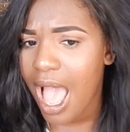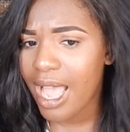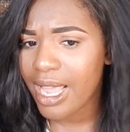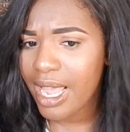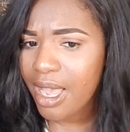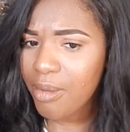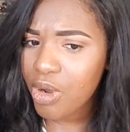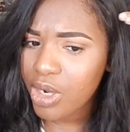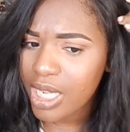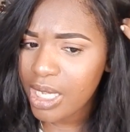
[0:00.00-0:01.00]
I am
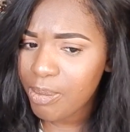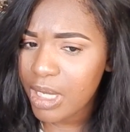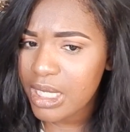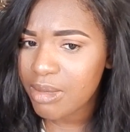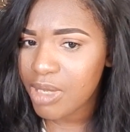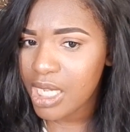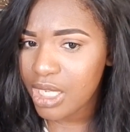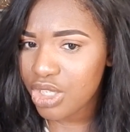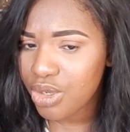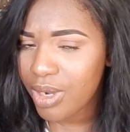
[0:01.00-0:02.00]
going to put some
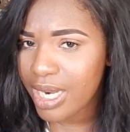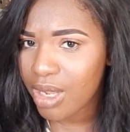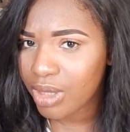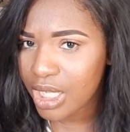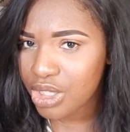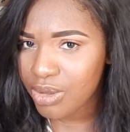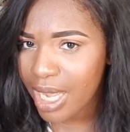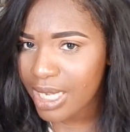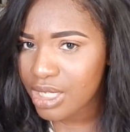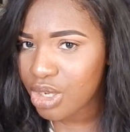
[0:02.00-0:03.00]
heat to it, and I'll let you
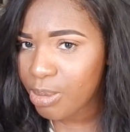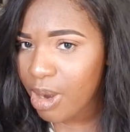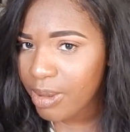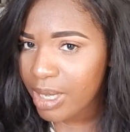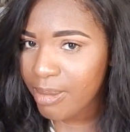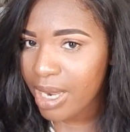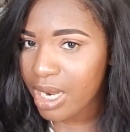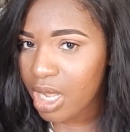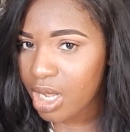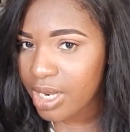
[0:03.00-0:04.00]
guys know probably in
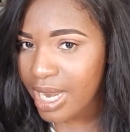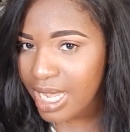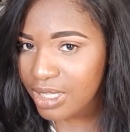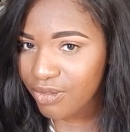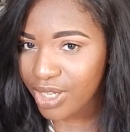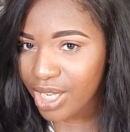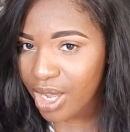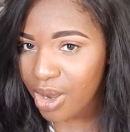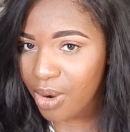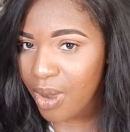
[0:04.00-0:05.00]
my next
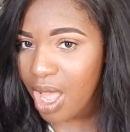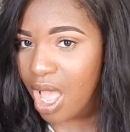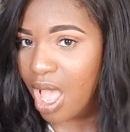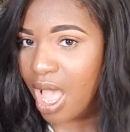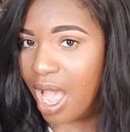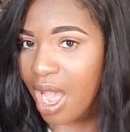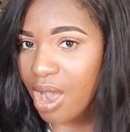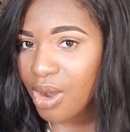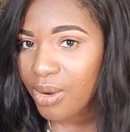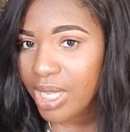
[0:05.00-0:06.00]
video
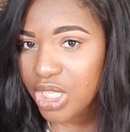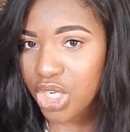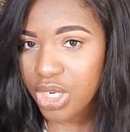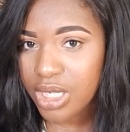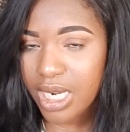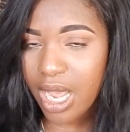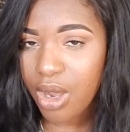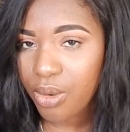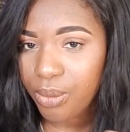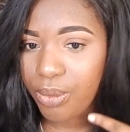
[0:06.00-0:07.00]
how it turned
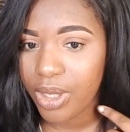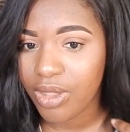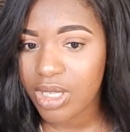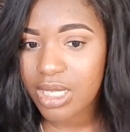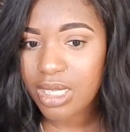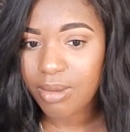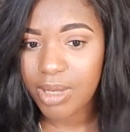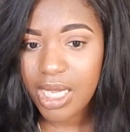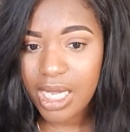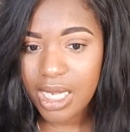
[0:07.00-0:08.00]
out with some
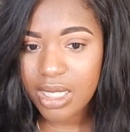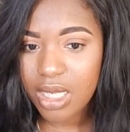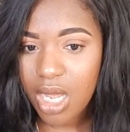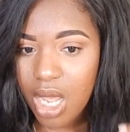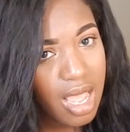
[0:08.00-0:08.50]
heat.